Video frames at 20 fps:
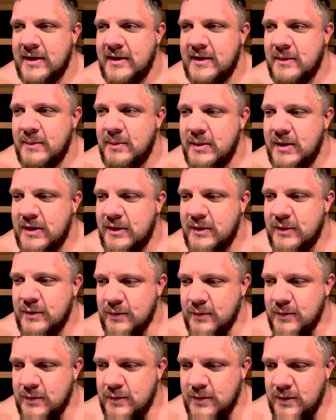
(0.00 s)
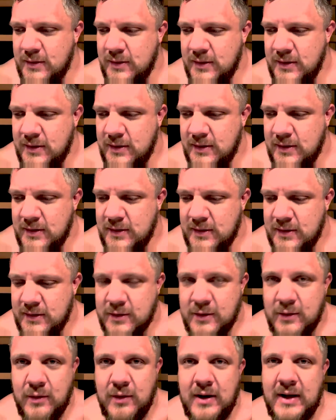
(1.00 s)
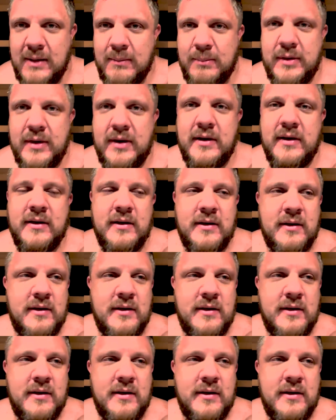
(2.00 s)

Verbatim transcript: to be too caught up and